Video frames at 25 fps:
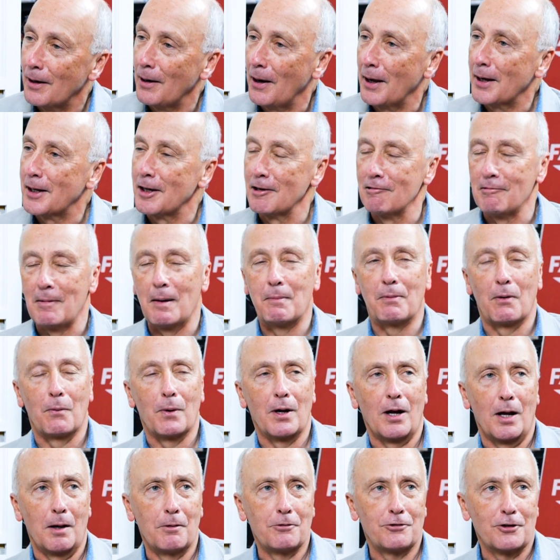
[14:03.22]
And I can remember
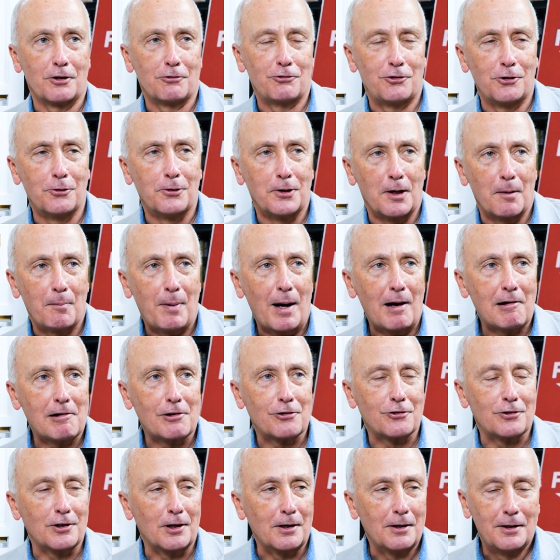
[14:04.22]
when I was a junior
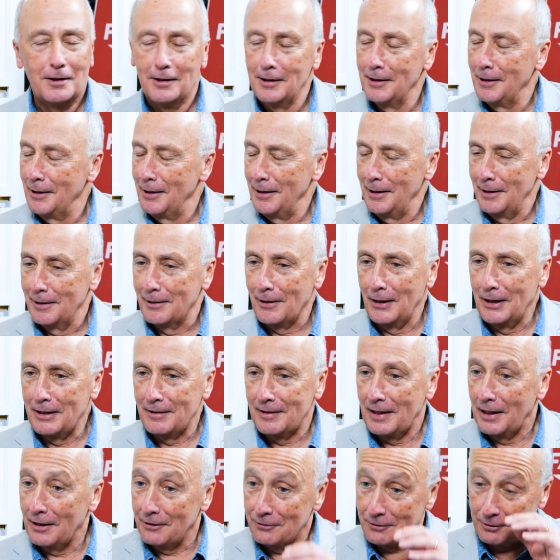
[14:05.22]
barrister
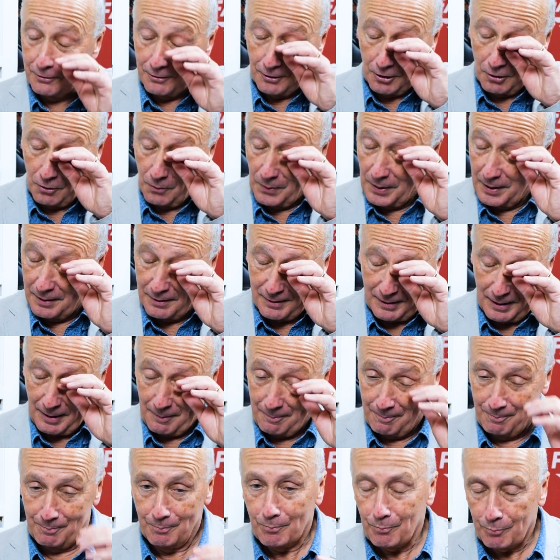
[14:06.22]
going down to deal with
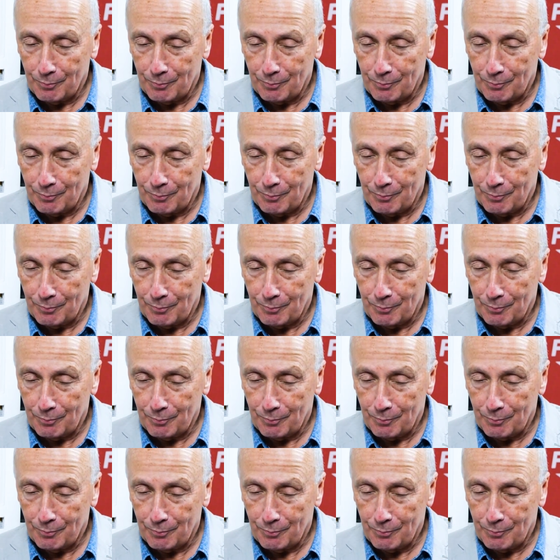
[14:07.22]
a